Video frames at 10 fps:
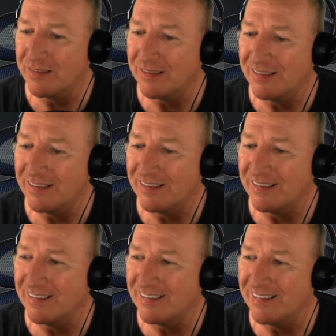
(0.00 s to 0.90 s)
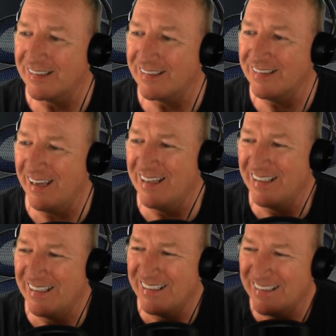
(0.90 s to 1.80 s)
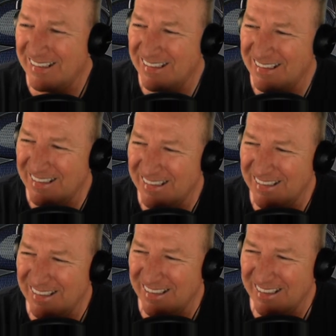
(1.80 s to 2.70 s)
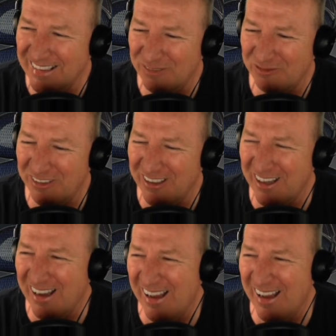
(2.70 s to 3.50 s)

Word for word: You got this shit. You're going to have a great day.